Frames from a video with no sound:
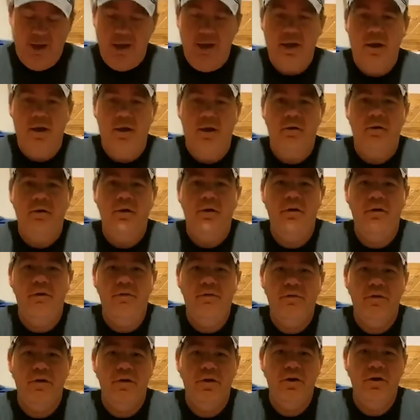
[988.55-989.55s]
here,
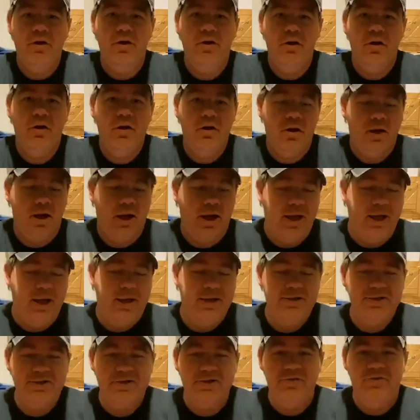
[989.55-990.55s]
for your
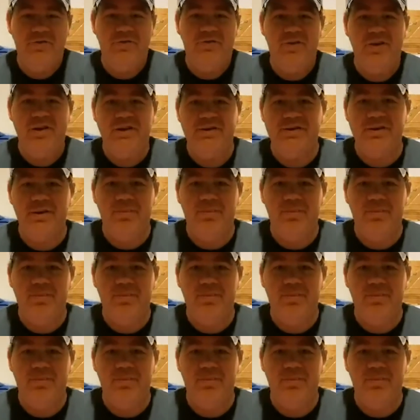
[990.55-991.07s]
eyes to feast